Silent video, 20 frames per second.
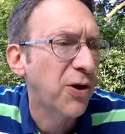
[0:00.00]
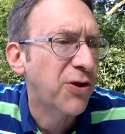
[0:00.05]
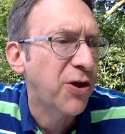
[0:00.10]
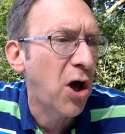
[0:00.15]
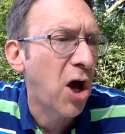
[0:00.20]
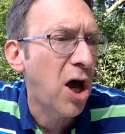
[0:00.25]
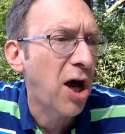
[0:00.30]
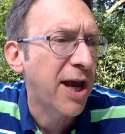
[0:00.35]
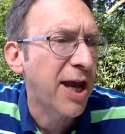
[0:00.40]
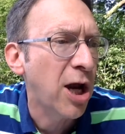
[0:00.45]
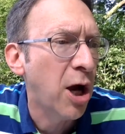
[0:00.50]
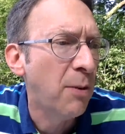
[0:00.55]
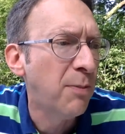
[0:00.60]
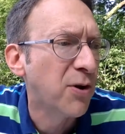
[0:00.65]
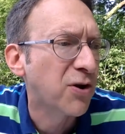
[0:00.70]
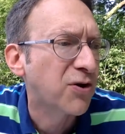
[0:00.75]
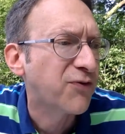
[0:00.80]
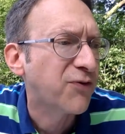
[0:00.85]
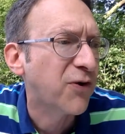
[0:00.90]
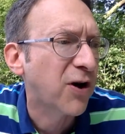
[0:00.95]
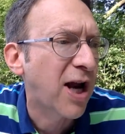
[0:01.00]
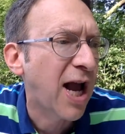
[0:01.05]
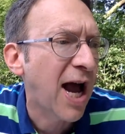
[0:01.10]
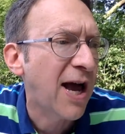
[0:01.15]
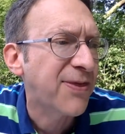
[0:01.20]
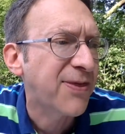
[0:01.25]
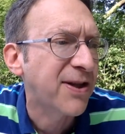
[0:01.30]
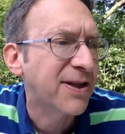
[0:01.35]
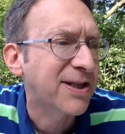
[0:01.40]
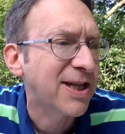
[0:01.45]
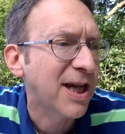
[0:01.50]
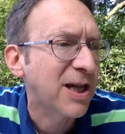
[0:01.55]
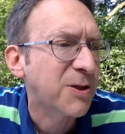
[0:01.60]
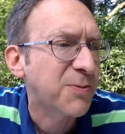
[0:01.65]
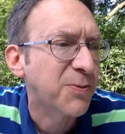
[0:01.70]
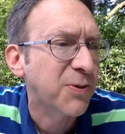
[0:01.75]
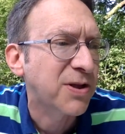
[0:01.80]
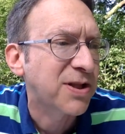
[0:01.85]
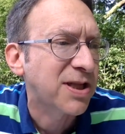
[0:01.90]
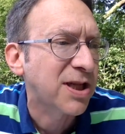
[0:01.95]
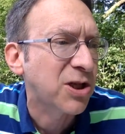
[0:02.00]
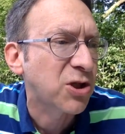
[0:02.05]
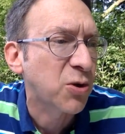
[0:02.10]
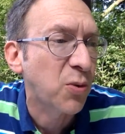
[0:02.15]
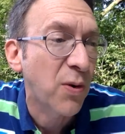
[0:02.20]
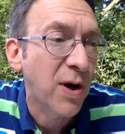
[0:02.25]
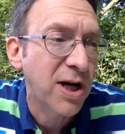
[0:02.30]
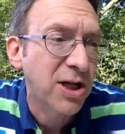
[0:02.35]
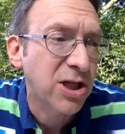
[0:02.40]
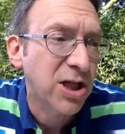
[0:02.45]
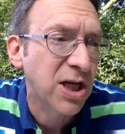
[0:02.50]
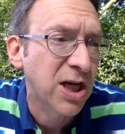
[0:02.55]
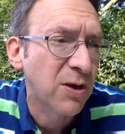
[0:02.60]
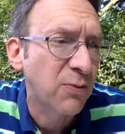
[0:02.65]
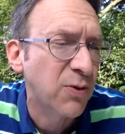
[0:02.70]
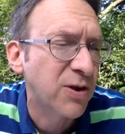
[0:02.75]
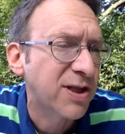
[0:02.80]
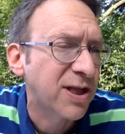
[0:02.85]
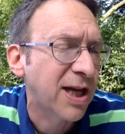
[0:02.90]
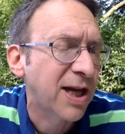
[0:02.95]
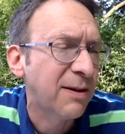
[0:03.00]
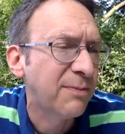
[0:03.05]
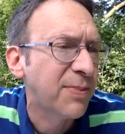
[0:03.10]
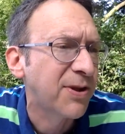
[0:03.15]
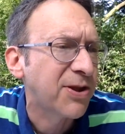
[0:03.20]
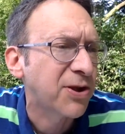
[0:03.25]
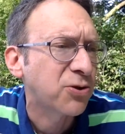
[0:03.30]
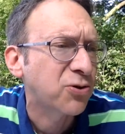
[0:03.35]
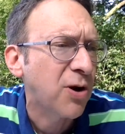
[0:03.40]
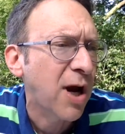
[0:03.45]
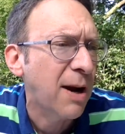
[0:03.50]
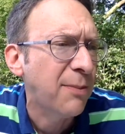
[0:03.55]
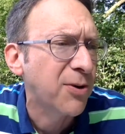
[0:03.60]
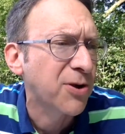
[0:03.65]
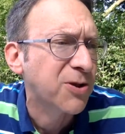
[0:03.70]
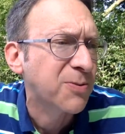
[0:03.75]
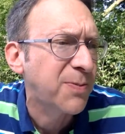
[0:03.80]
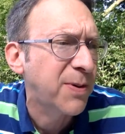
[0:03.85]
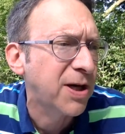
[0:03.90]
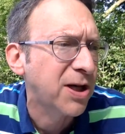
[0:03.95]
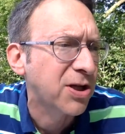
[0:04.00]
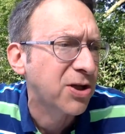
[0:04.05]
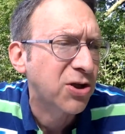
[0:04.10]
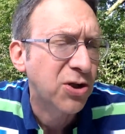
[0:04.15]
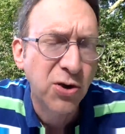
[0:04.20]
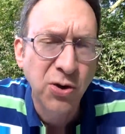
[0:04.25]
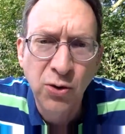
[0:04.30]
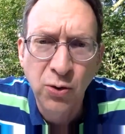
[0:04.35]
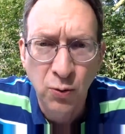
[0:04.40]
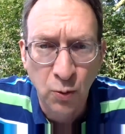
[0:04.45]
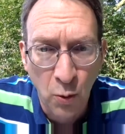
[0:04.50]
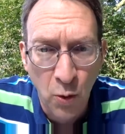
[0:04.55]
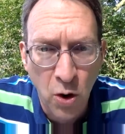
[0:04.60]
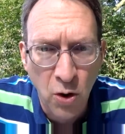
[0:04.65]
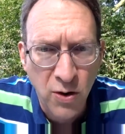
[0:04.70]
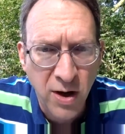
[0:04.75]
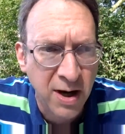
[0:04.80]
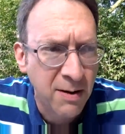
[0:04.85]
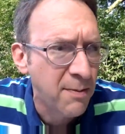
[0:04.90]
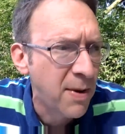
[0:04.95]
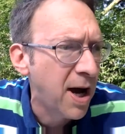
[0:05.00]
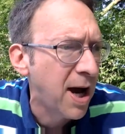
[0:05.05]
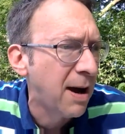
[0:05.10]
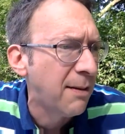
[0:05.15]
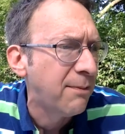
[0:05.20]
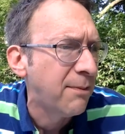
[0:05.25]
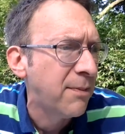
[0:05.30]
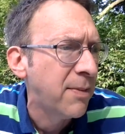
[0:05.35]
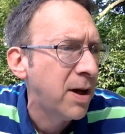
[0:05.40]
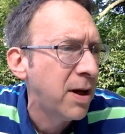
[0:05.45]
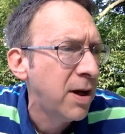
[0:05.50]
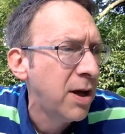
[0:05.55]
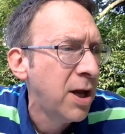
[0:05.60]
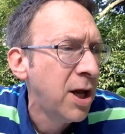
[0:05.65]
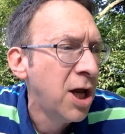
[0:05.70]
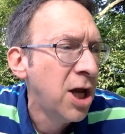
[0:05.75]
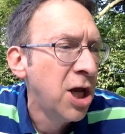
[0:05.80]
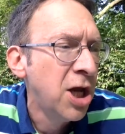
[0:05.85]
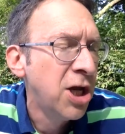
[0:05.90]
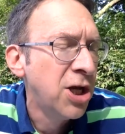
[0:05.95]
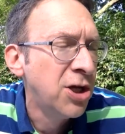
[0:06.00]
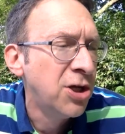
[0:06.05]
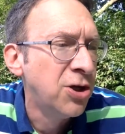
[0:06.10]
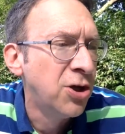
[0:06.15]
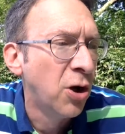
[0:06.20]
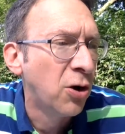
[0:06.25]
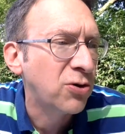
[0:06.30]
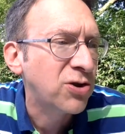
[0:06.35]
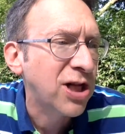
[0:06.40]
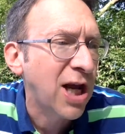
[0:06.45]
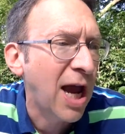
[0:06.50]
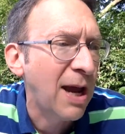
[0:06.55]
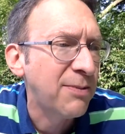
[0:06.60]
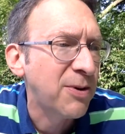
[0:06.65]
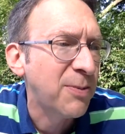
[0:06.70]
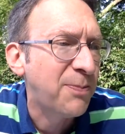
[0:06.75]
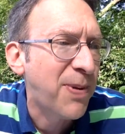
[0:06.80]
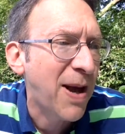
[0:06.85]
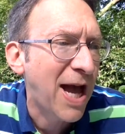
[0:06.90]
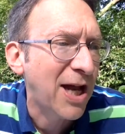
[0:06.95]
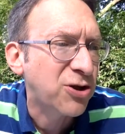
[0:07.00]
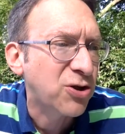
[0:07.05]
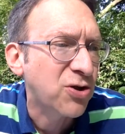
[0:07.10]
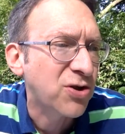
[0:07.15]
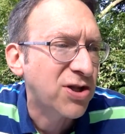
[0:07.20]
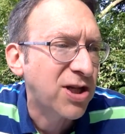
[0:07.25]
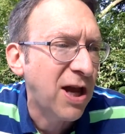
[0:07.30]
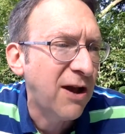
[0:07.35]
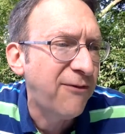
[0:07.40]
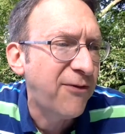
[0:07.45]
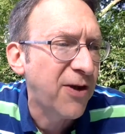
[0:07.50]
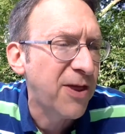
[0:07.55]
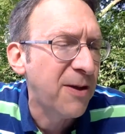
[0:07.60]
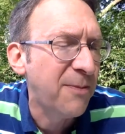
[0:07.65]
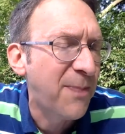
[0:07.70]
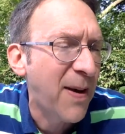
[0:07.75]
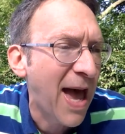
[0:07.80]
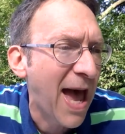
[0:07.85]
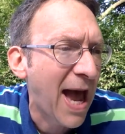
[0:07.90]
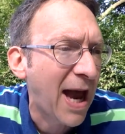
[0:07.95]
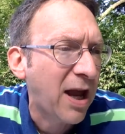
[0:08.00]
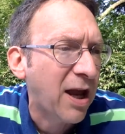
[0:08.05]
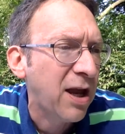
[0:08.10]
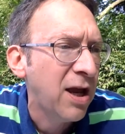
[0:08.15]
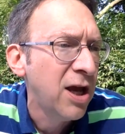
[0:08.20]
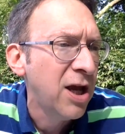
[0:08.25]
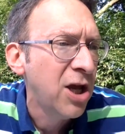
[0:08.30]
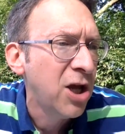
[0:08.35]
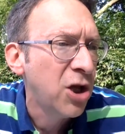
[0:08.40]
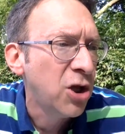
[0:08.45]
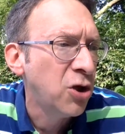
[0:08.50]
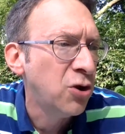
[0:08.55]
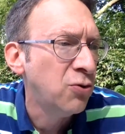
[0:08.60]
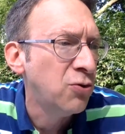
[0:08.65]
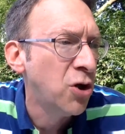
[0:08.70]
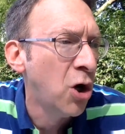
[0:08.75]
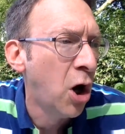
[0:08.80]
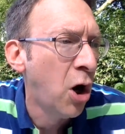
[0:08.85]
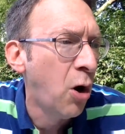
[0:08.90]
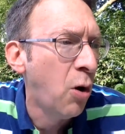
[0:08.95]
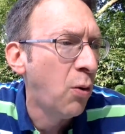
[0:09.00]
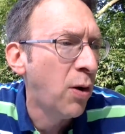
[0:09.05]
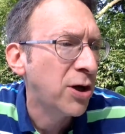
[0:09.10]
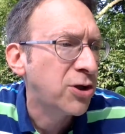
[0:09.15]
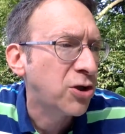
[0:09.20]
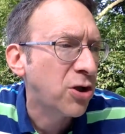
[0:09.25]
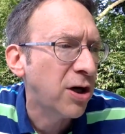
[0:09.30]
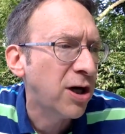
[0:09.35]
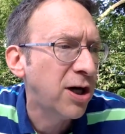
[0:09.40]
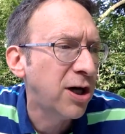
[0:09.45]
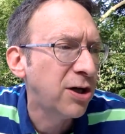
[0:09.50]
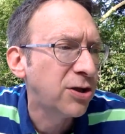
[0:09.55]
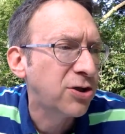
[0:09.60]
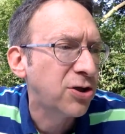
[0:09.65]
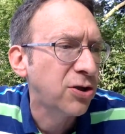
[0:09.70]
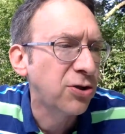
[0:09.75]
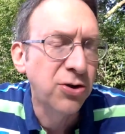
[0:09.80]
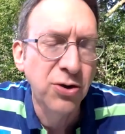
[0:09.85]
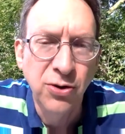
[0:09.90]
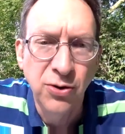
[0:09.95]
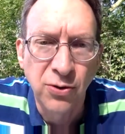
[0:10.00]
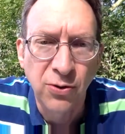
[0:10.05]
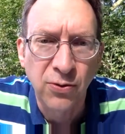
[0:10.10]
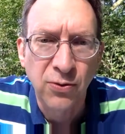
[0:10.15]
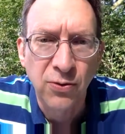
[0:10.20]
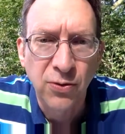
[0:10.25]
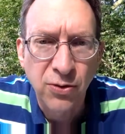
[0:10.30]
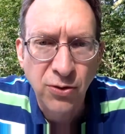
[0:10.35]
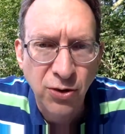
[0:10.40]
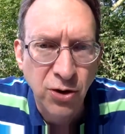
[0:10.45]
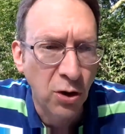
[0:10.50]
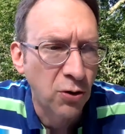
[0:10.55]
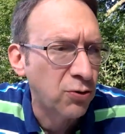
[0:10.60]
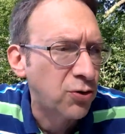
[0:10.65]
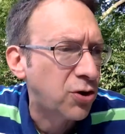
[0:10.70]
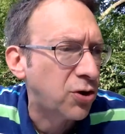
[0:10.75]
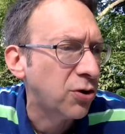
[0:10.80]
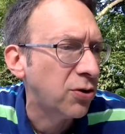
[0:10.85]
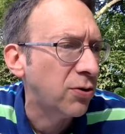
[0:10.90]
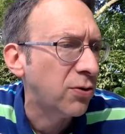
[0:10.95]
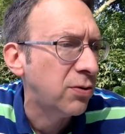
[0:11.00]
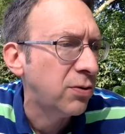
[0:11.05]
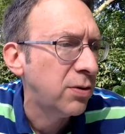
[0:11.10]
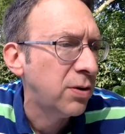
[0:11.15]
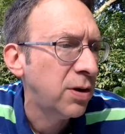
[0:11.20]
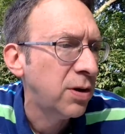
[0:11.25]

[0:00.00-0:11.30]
with awe, he almost forgot the desperate situation he was in, but the tribal spirit soon woke him up. No time to pat yourself on the back. You know what you're here to do, don't you?